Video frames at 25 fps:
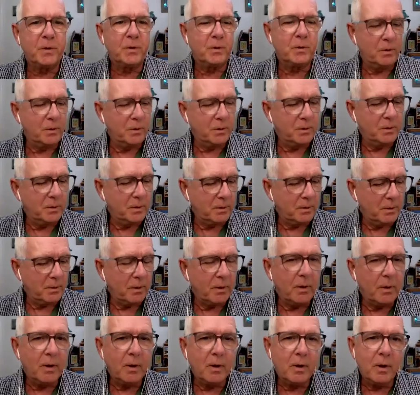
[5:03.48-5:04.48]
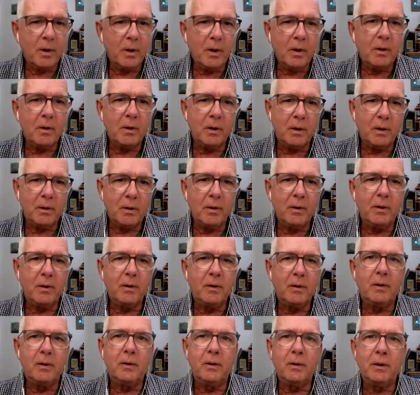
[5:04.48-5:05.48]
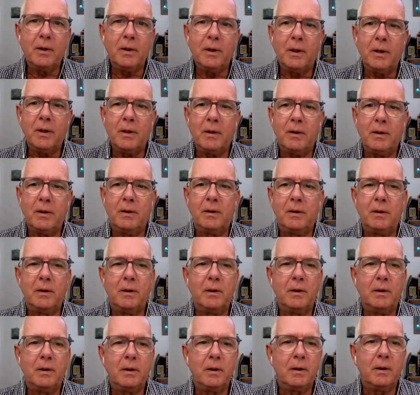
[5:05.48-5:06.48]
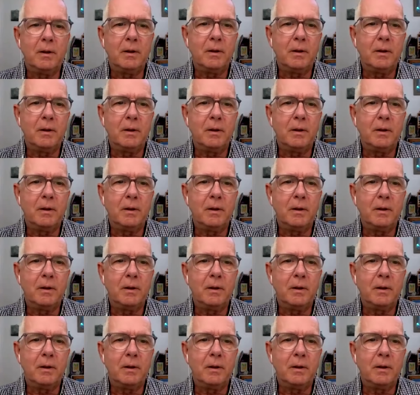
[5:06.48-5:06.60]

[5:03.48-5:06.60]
The person shown says nothing.